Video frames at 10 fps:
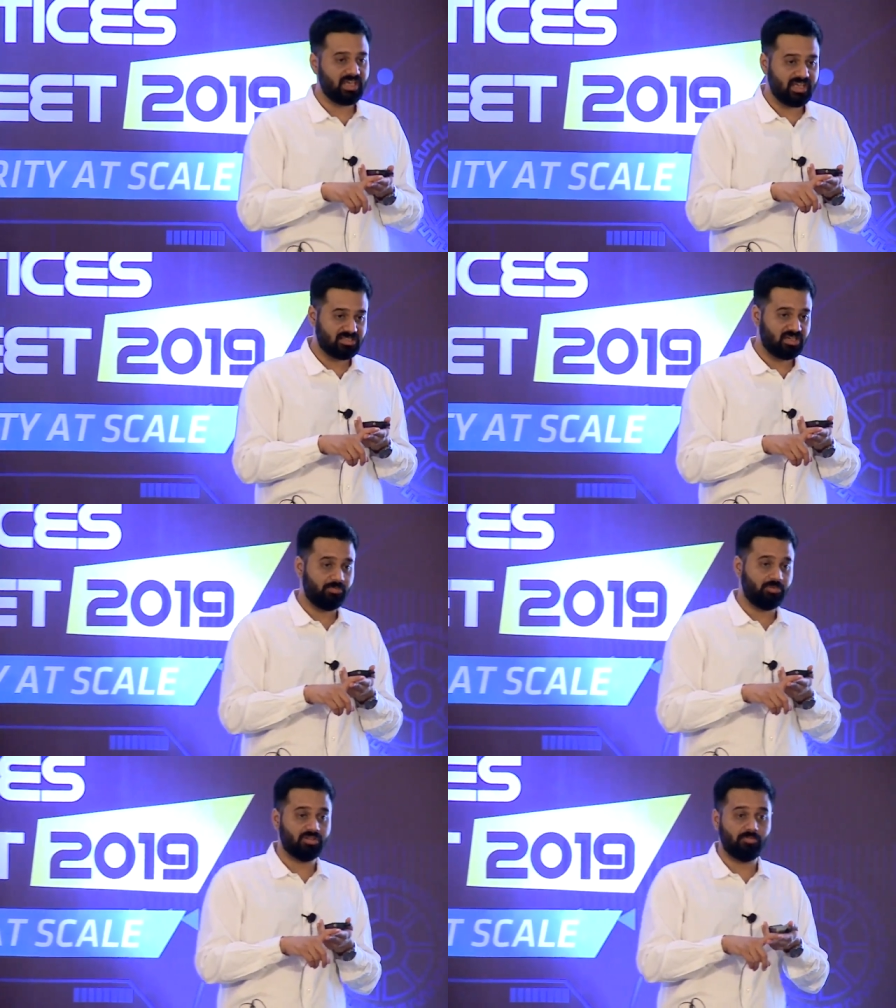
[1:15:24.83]
ASN
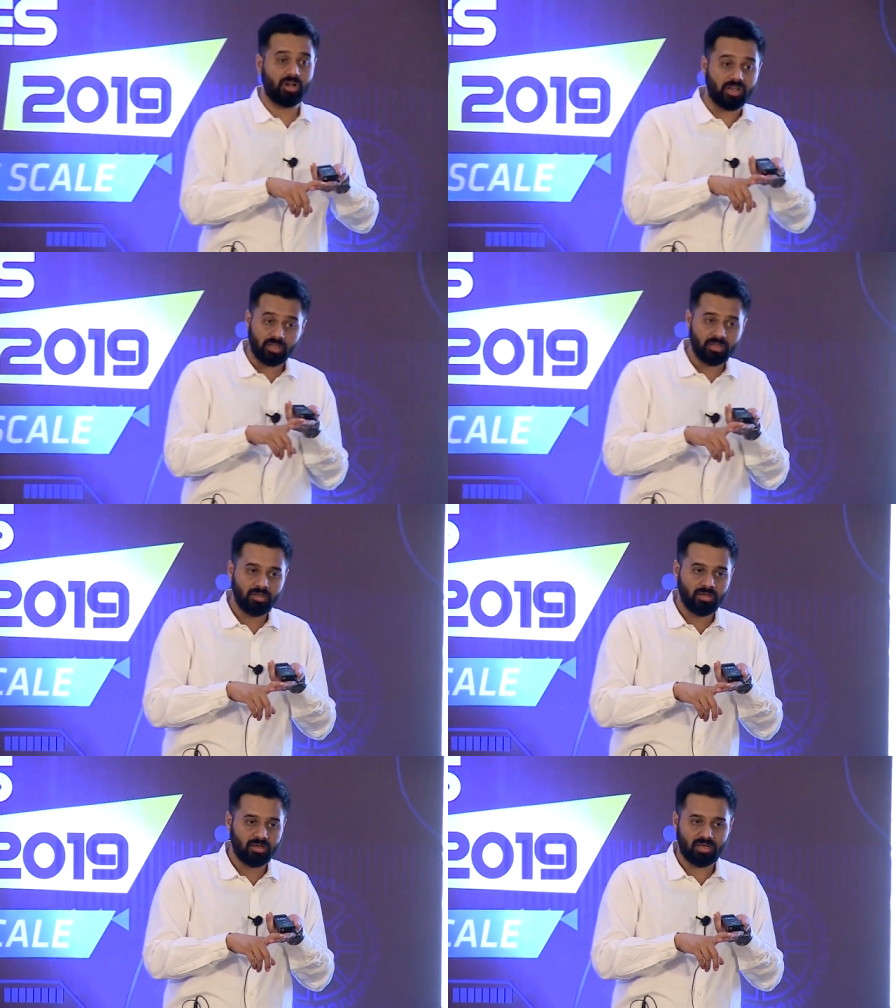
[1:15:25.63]
number in the morning.
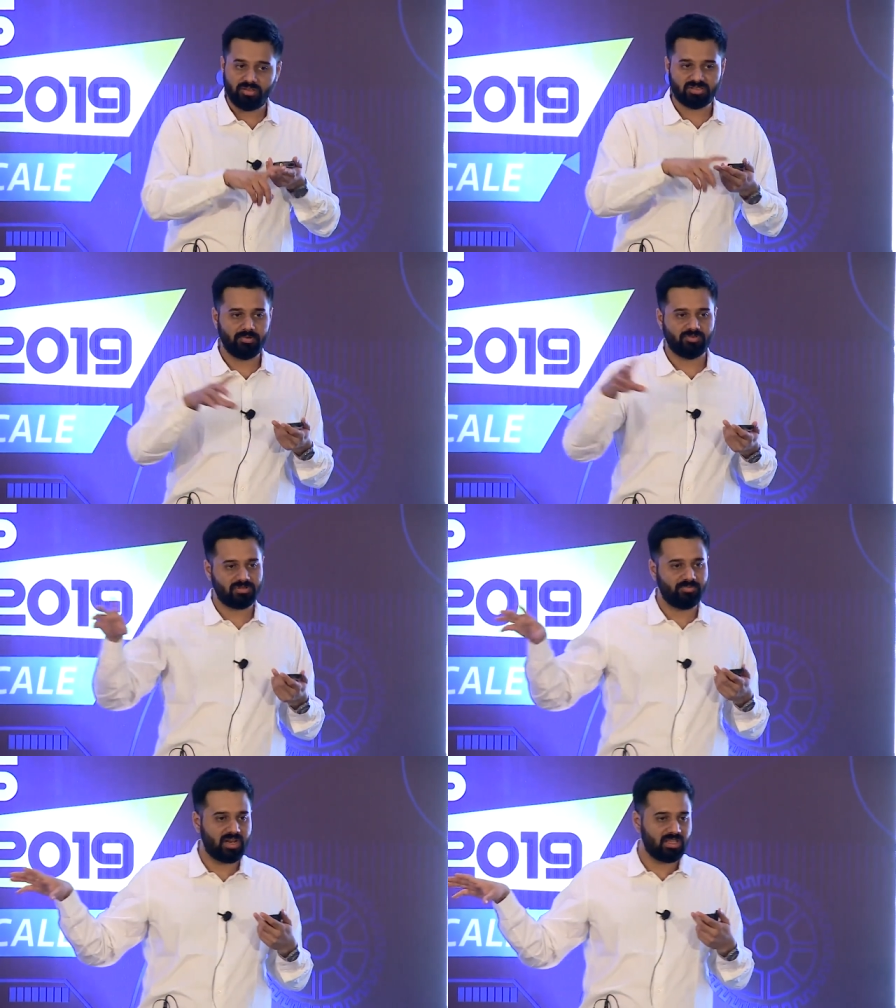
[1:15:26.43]
Now he's coming from
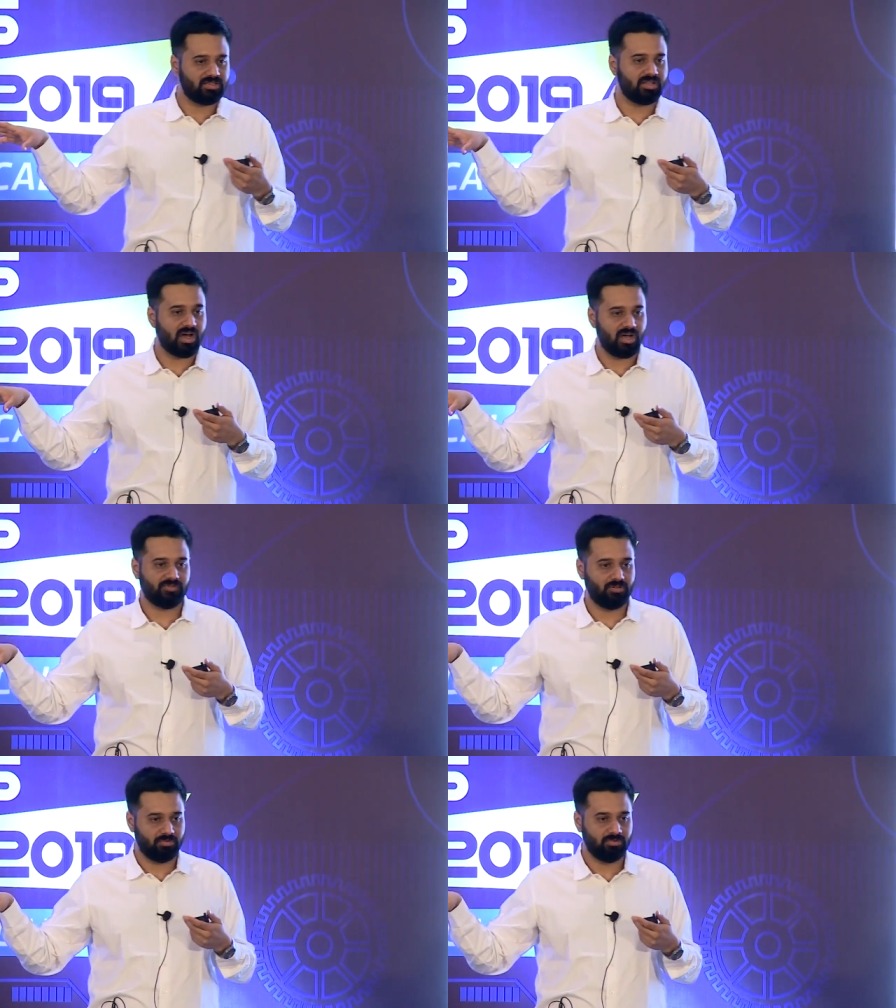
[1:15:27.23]
somewhere else in the
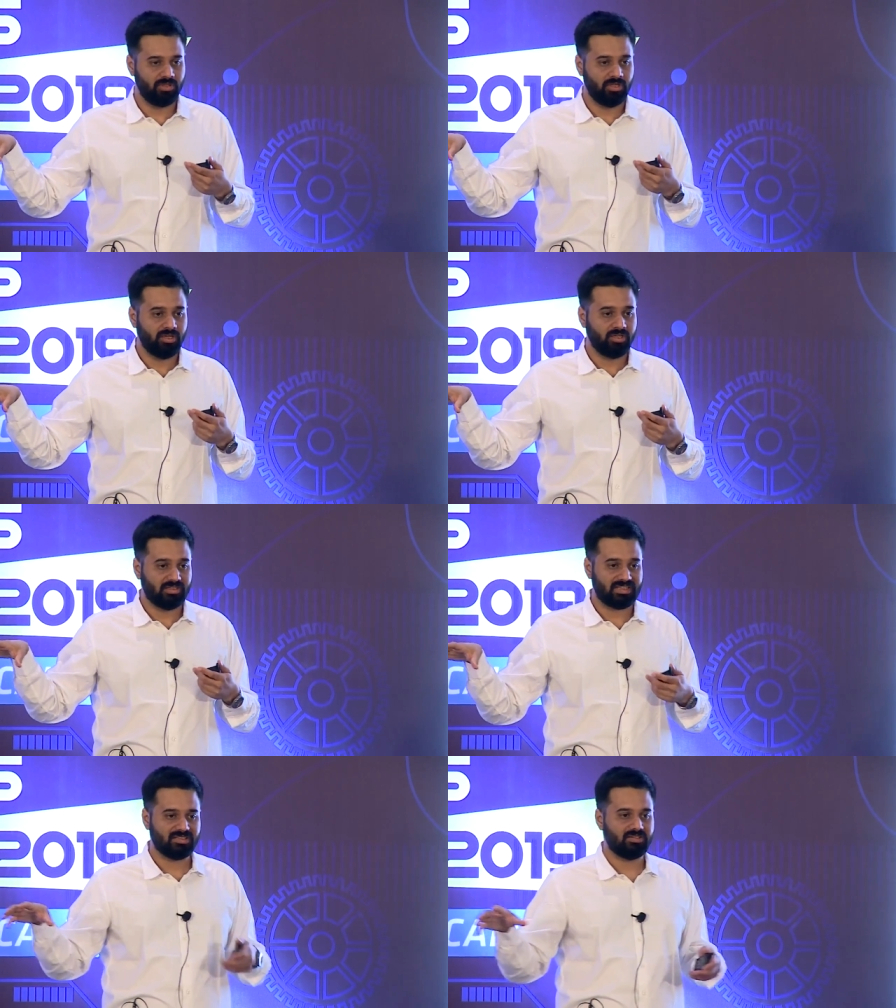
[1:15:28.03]
afternoon.
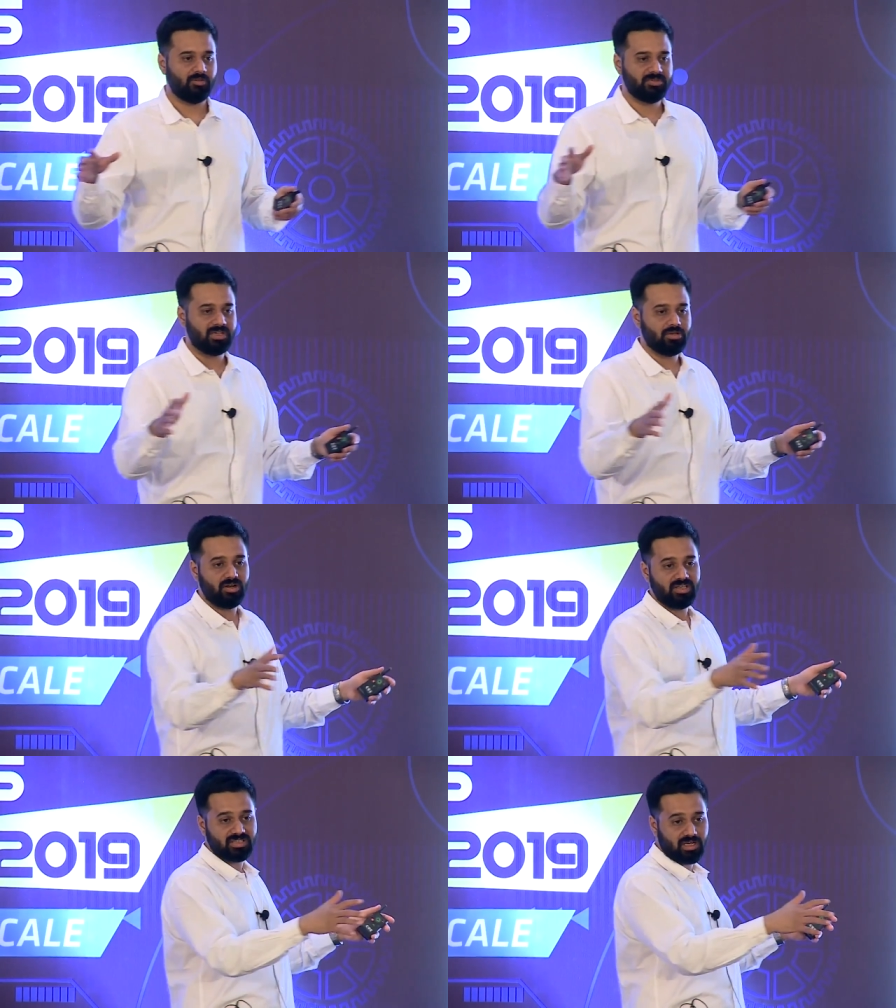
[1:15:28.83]
That's from a
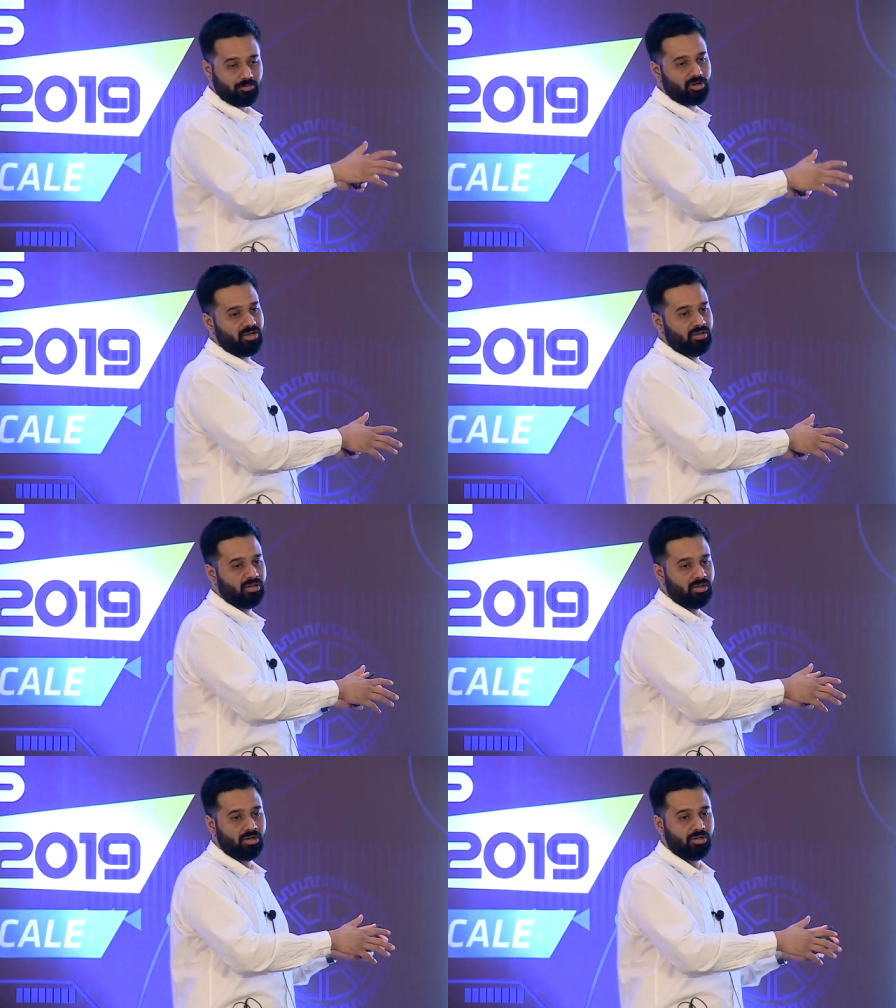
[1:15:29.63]
security standpoint.
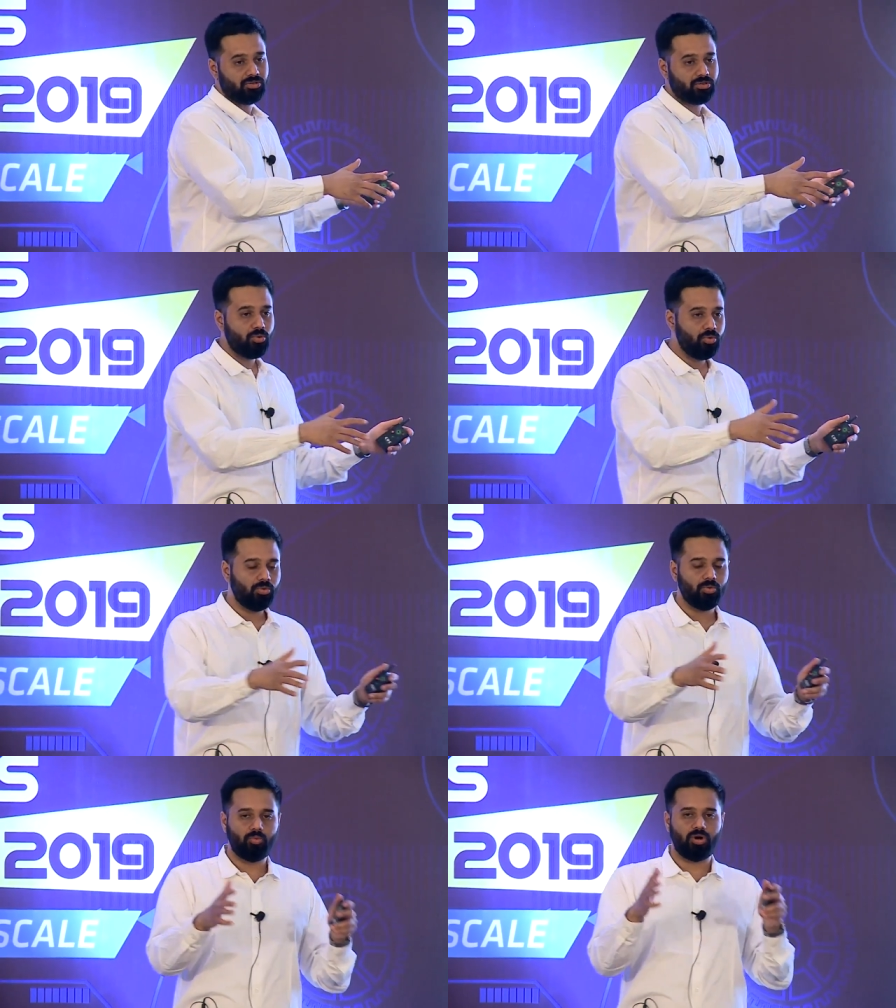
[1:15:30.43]
Two,
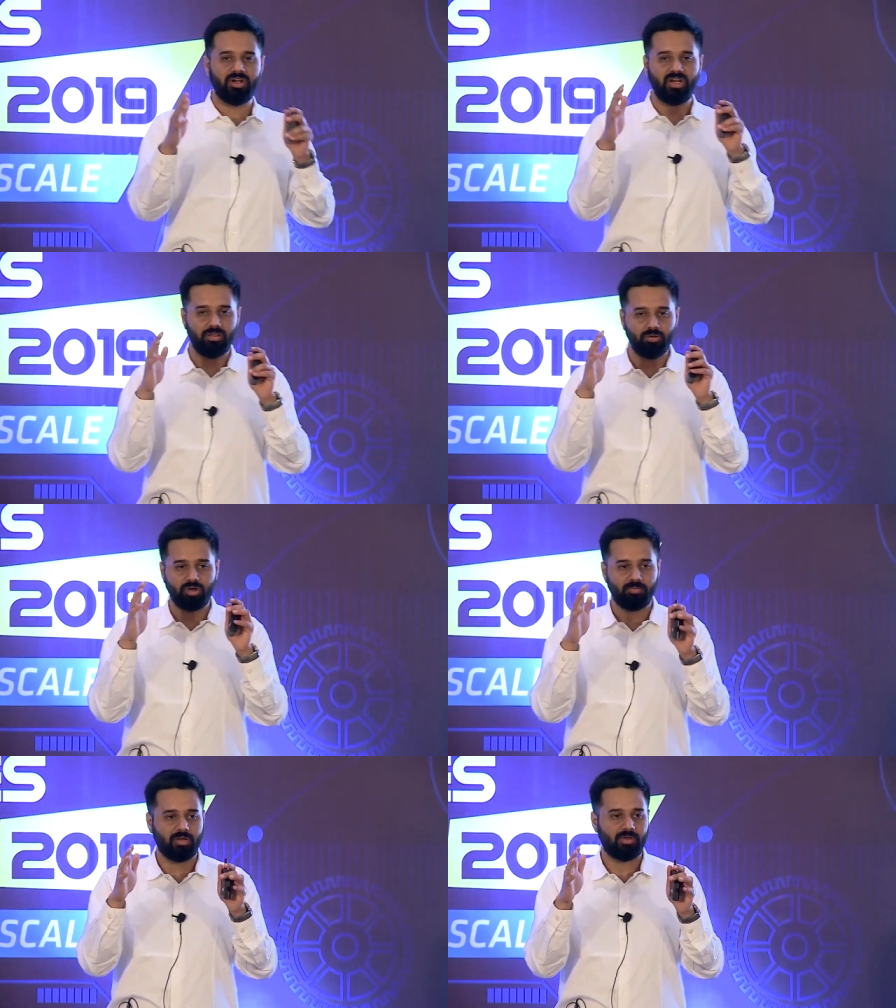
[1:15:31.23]
what did he look
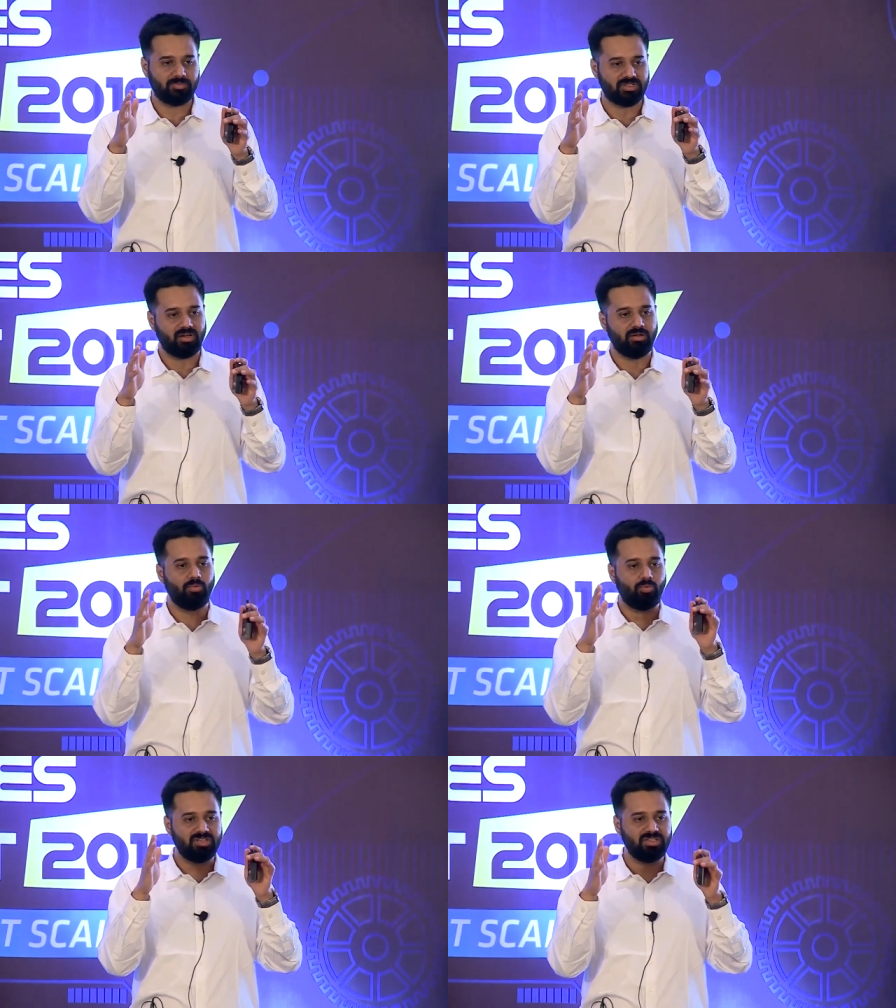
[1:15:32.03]
on my website?
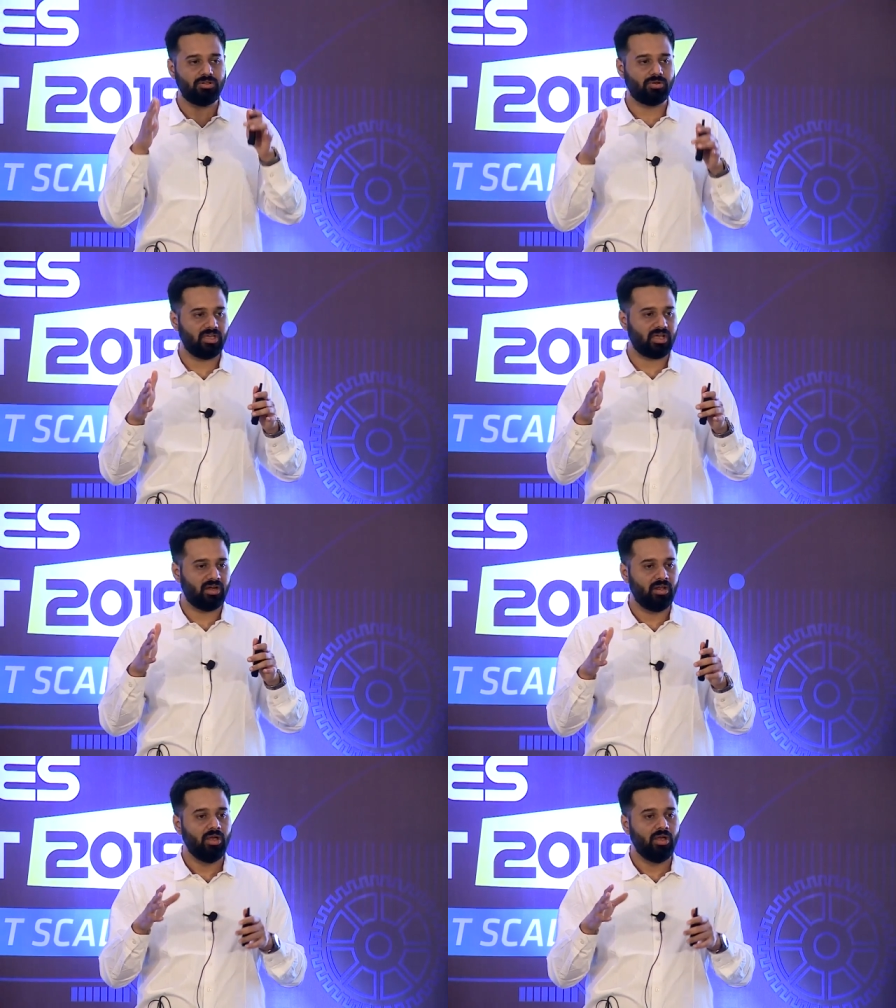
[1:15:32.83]
What is he looking at?